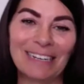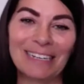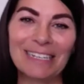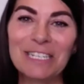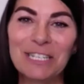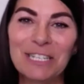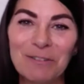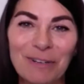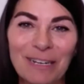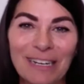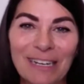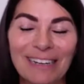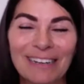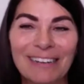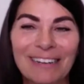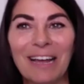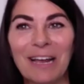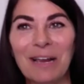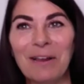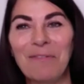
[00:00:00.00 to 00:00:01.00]
glittering
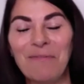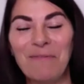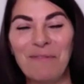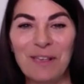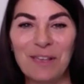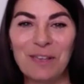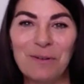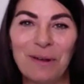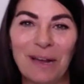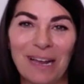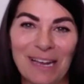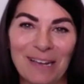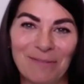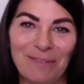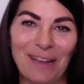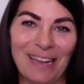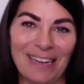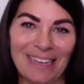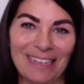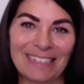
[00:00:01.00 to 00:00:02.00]
life that you have
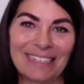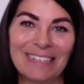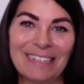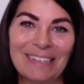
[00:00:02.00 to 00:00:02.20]
had.